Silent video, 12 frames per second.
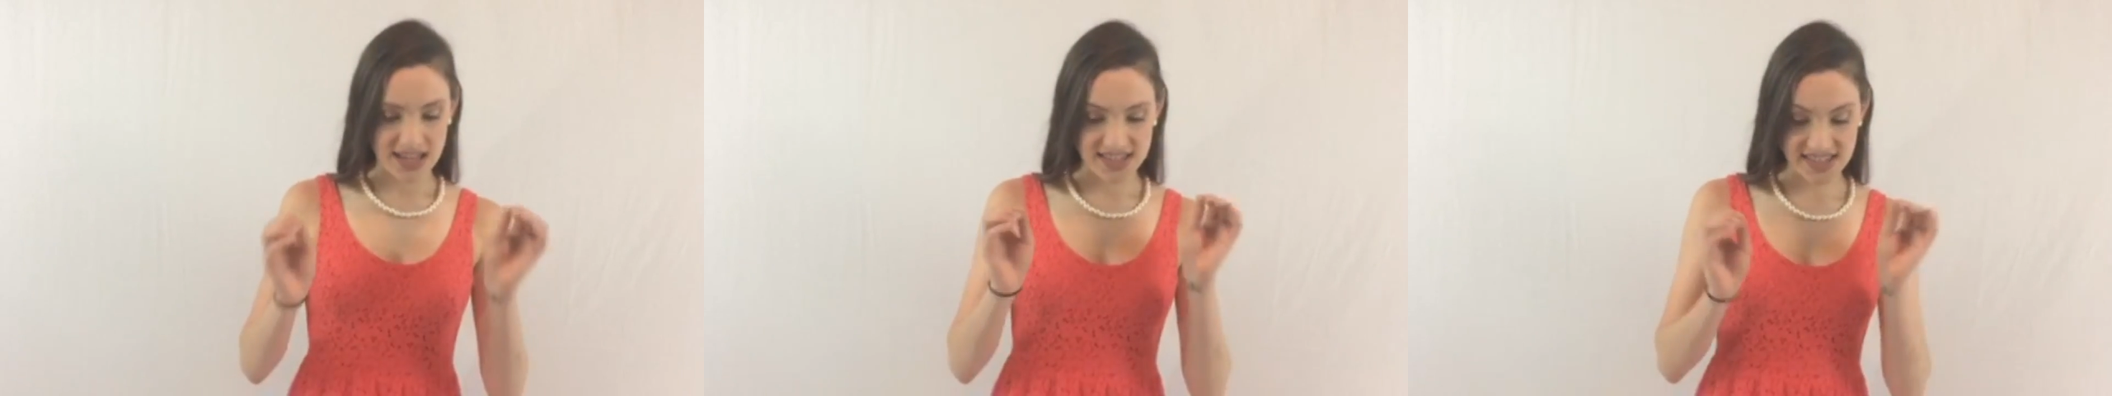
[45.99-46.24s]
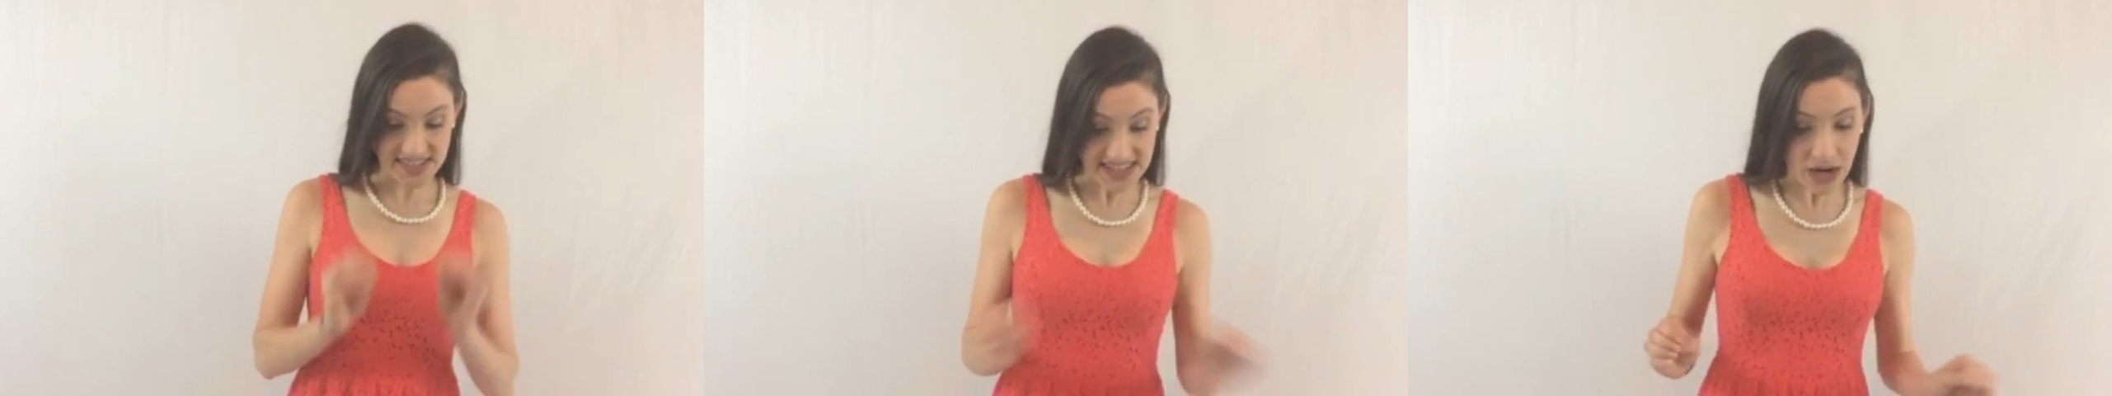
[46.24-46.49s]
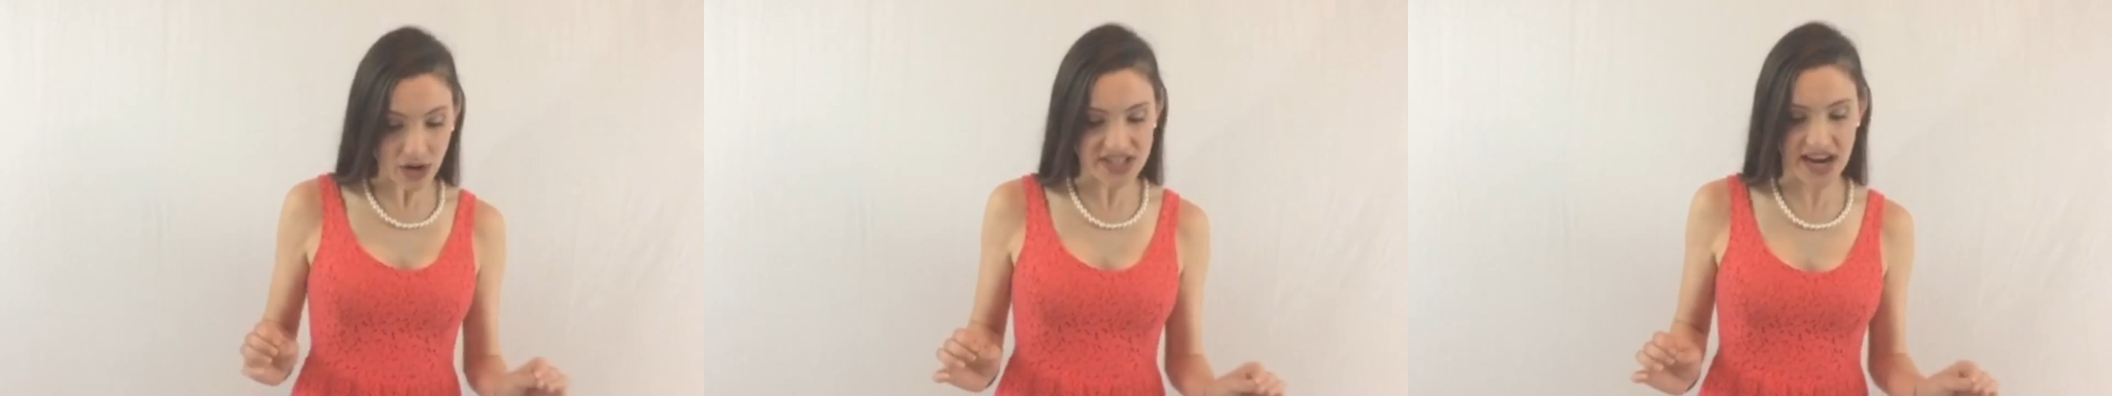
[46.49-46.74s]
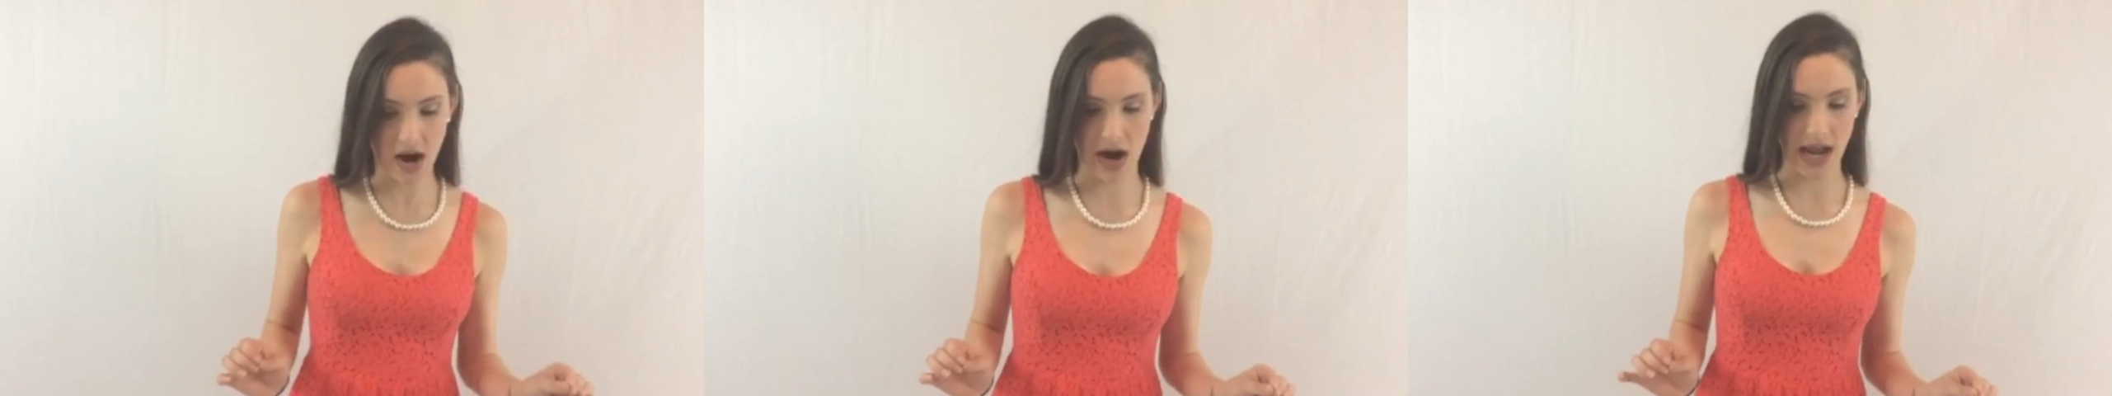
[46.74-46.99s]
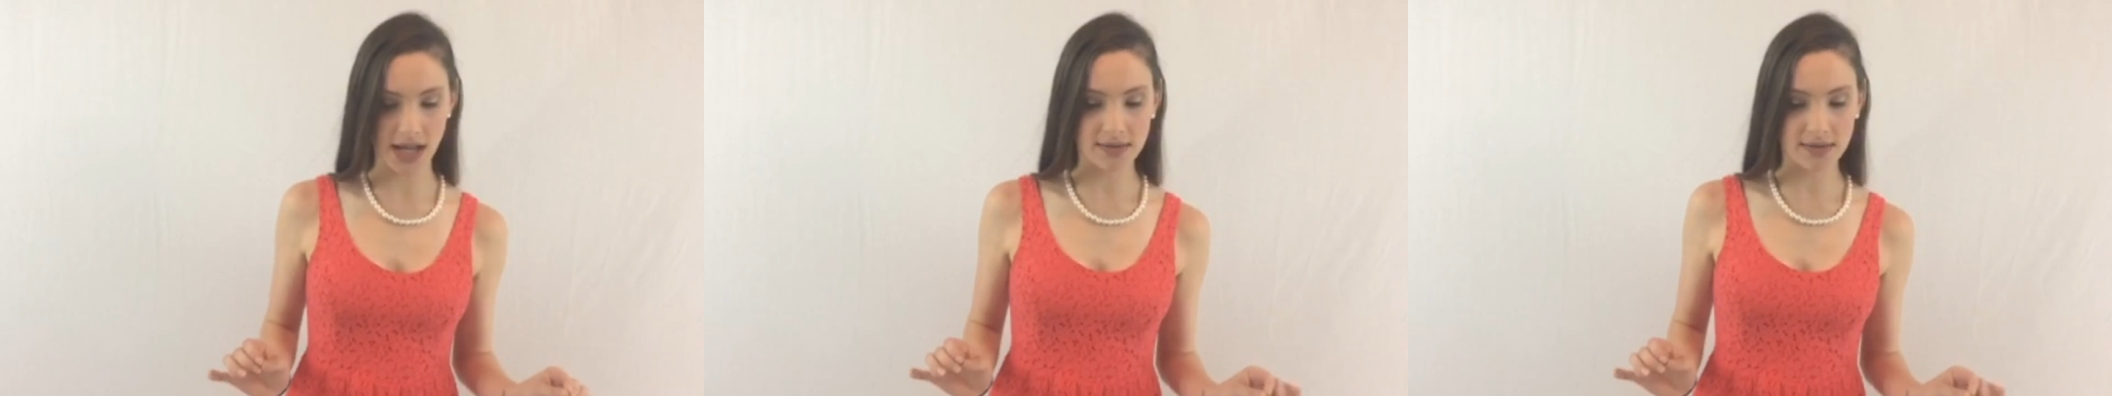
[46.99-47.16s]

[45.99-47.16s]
Secretary.